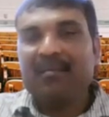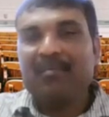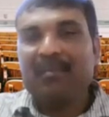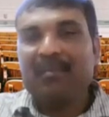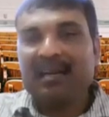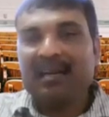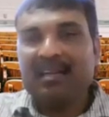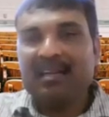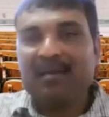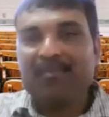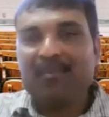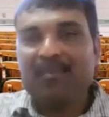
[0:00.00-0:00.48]

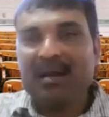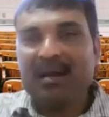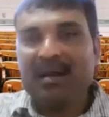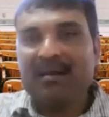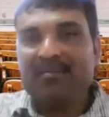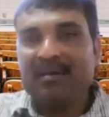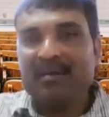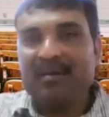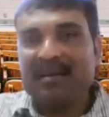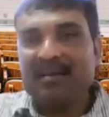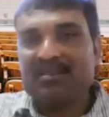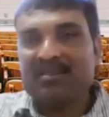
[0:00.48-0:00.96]

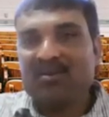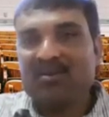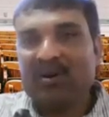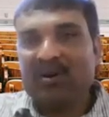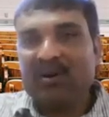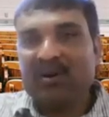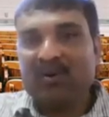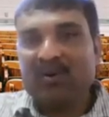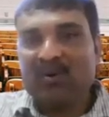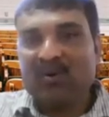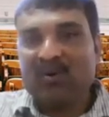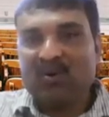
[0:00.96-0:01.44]
multiplied by
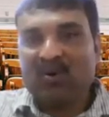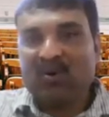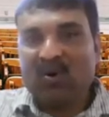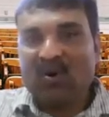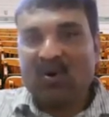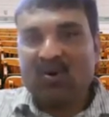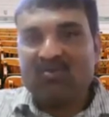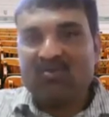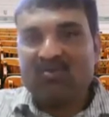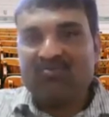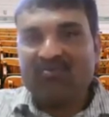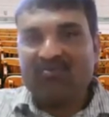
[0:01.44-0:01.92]
square root
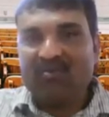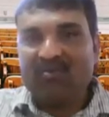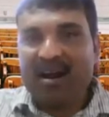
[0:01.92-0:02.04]
of